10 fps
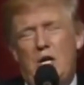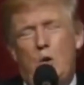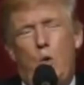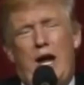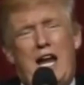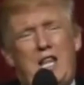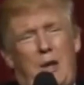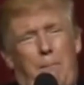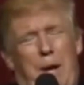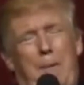We,
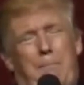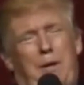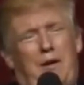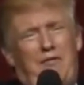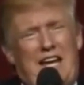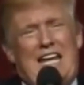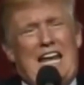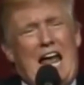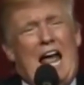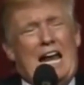the people of
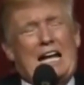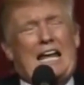Indiana,